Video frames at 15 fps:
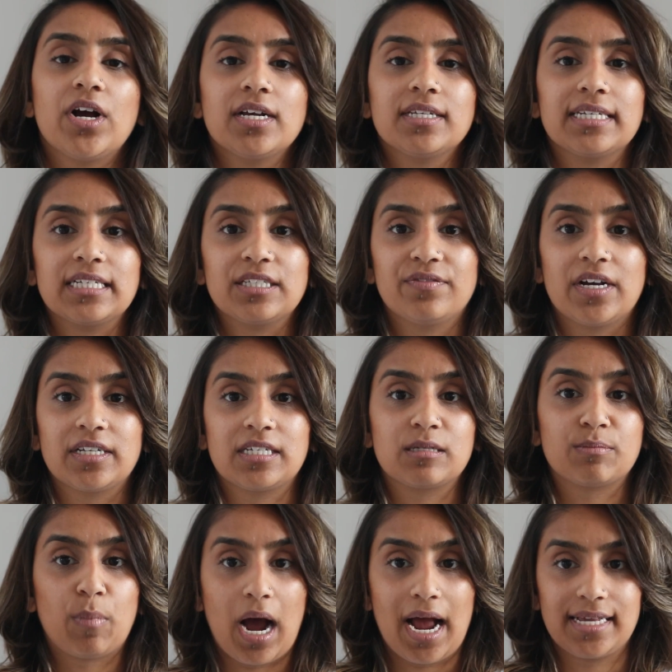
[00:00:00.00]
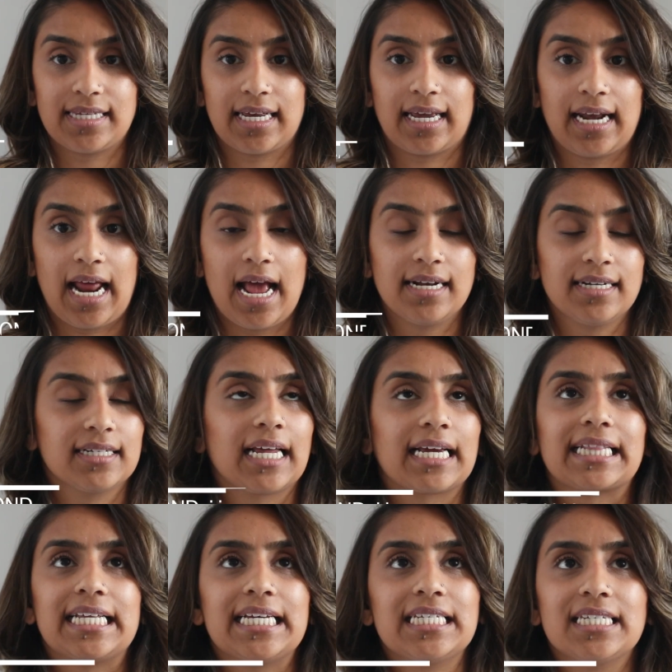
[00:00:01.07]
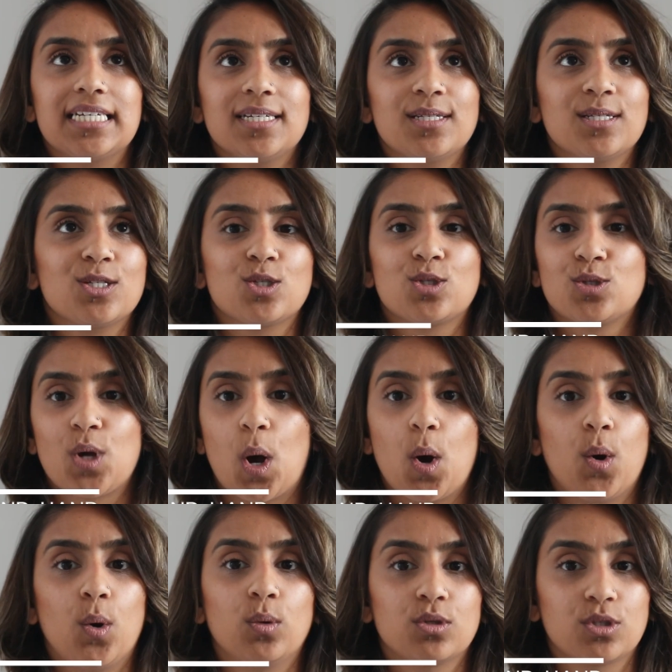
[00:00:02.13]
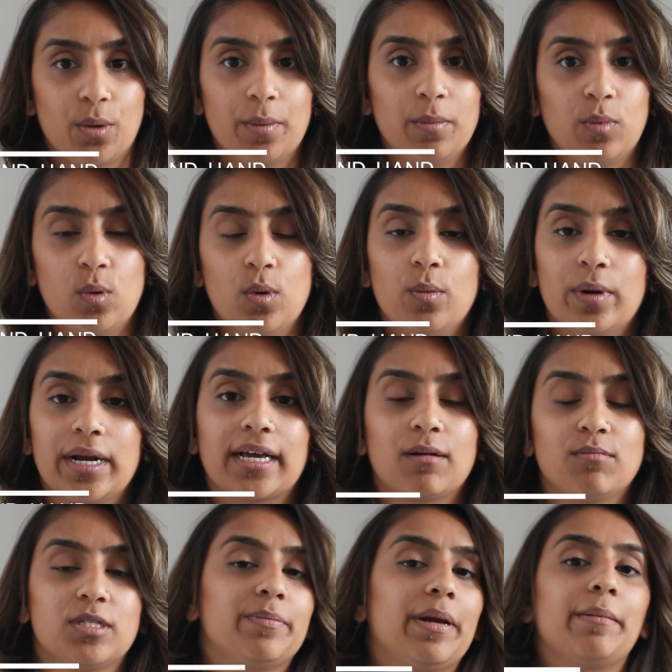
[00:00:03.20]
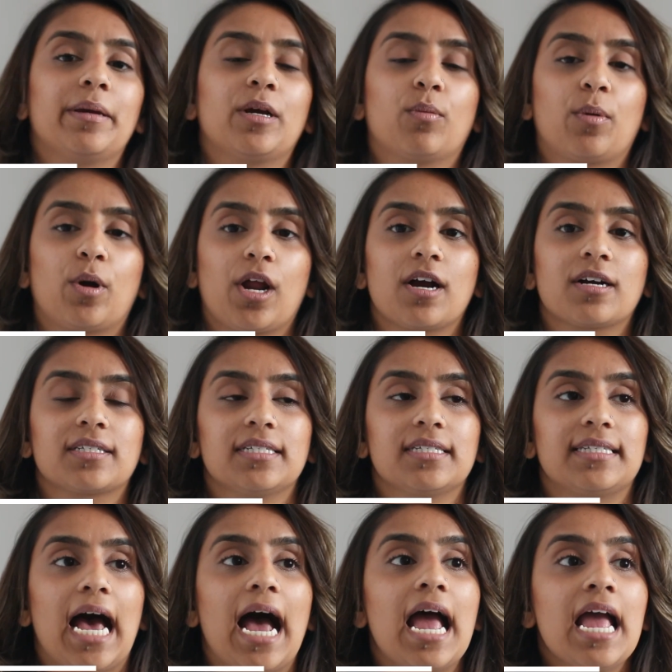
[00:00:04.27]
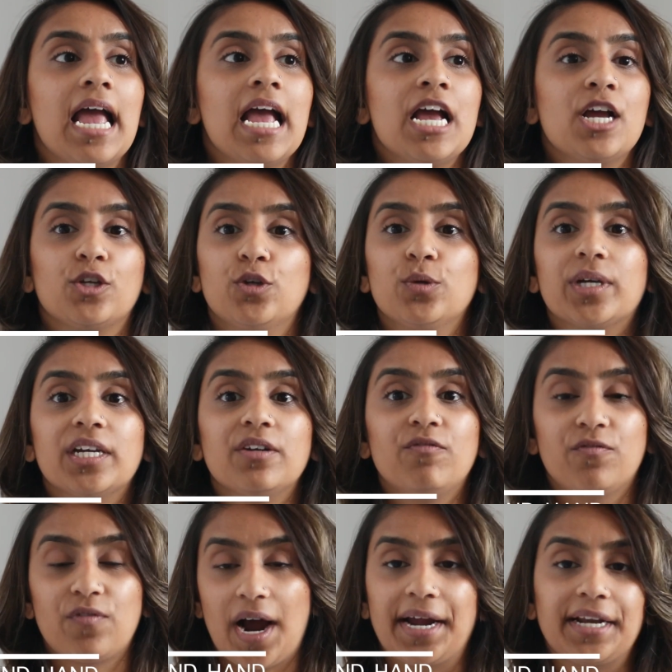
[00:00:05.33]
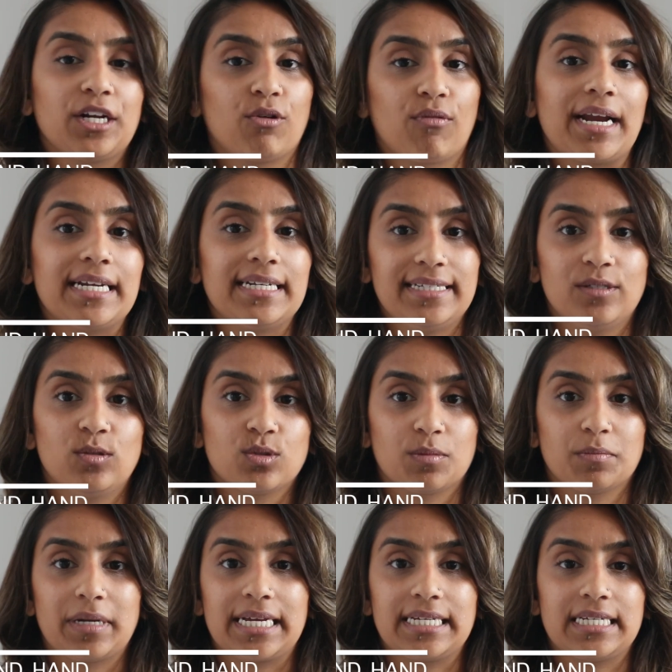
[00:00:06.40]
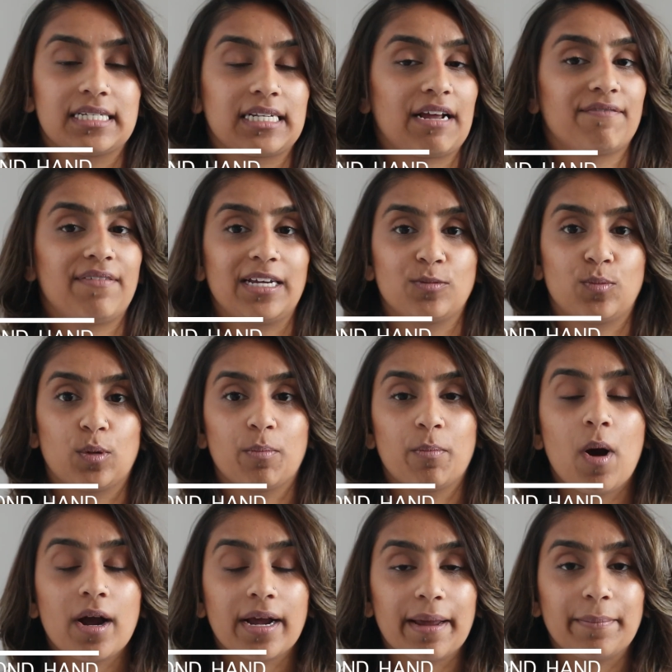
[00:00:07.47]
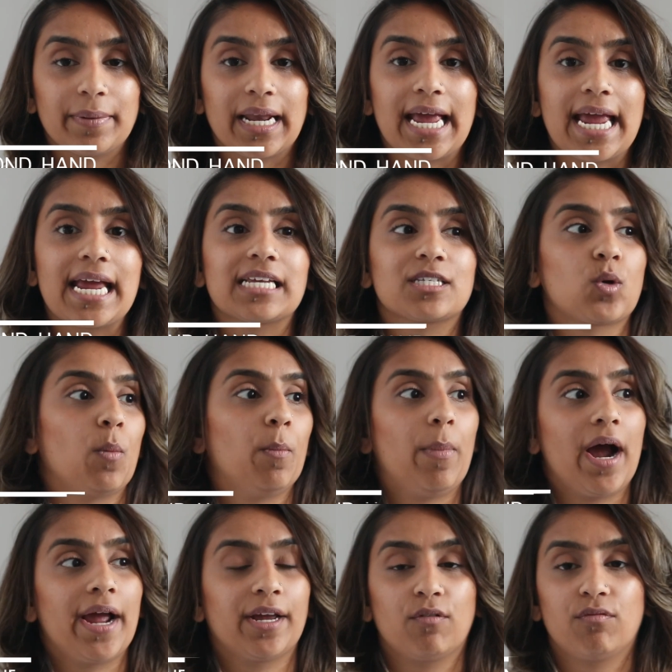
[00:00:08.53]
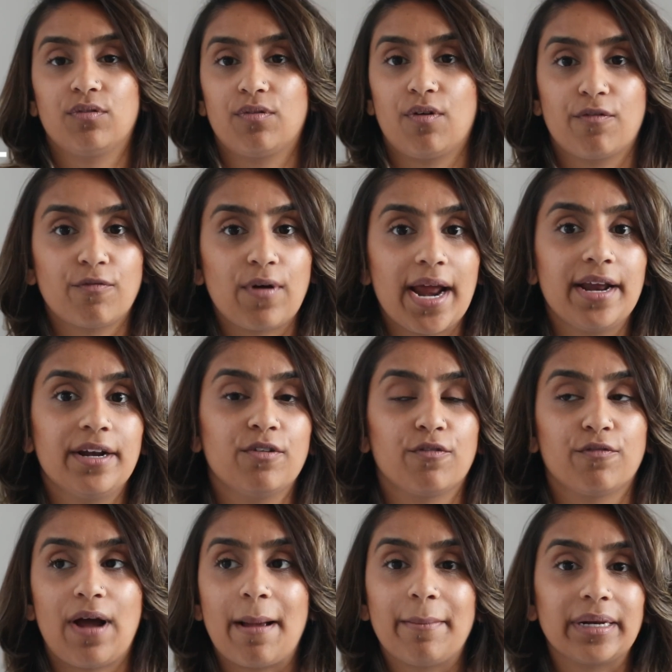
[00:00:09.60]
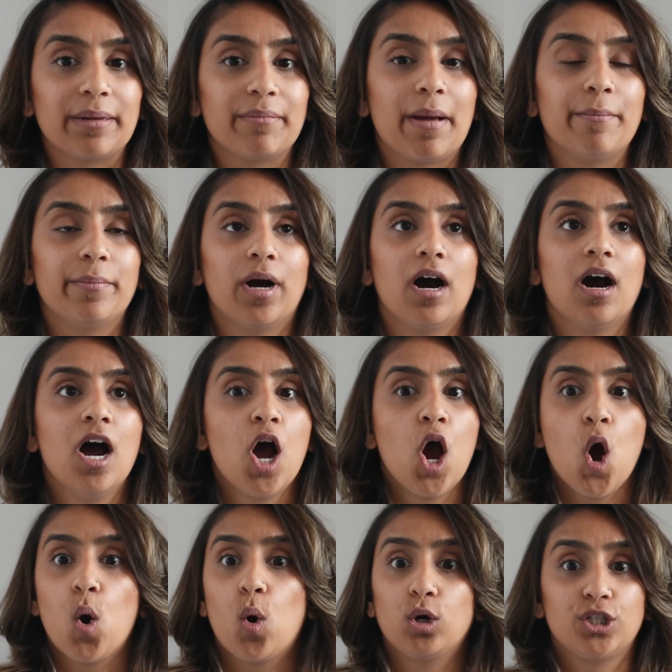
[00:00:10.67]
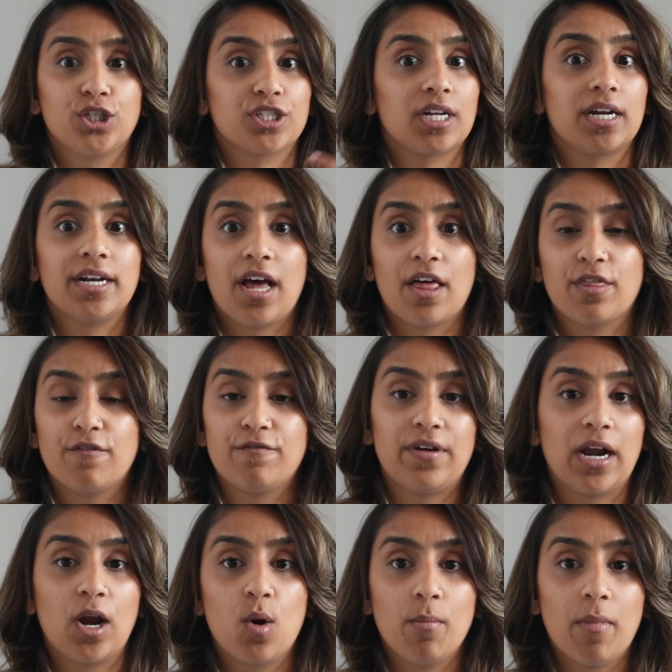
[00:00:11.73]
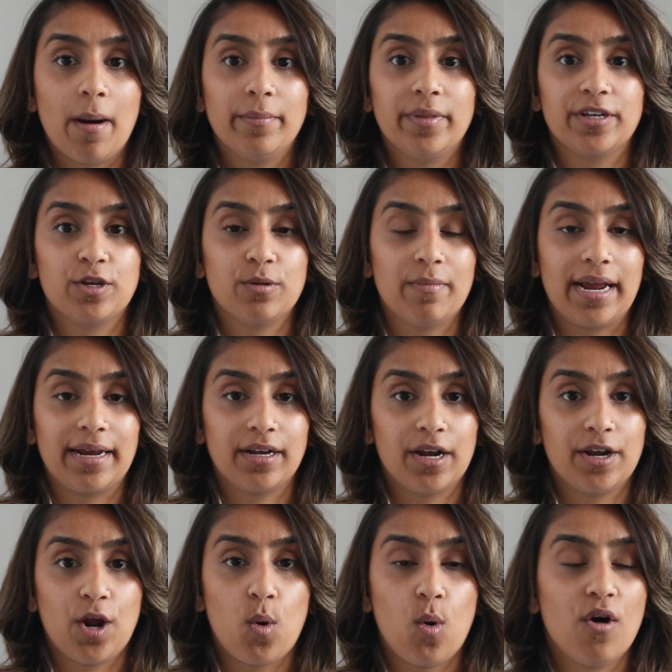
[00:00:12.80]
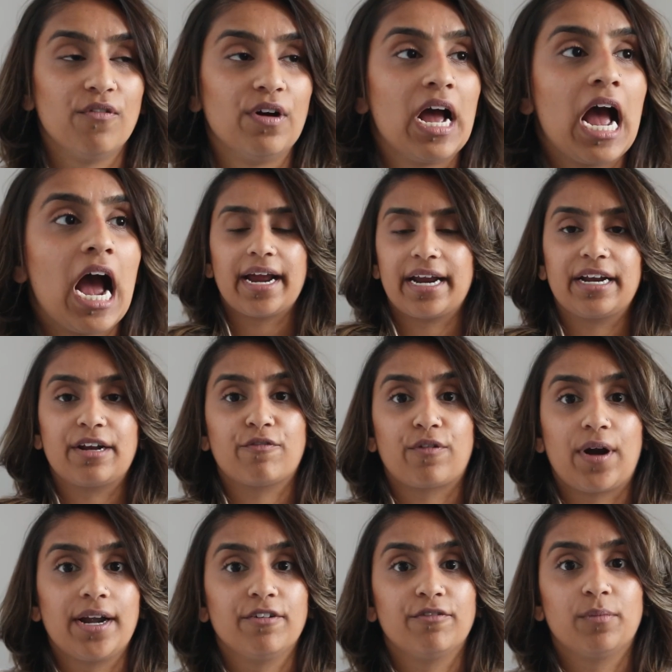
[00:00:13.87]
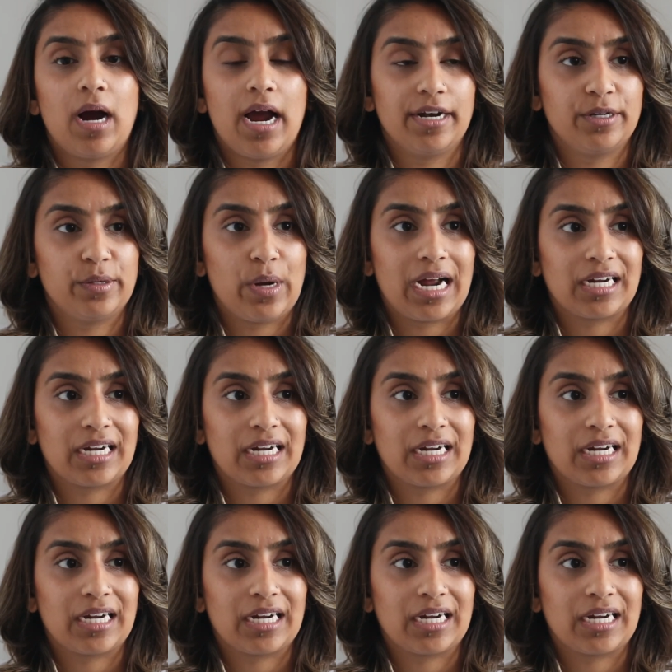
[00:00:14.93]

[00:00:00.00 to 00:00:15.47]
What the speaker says: first things first is buy secondhand. Like, this is so important when it comes to baby products, is that you can find great deals on places like Facebook Marketplace, or buying off of a friend or family member, or just another fellow mum that you may know of. I had a friend of mine who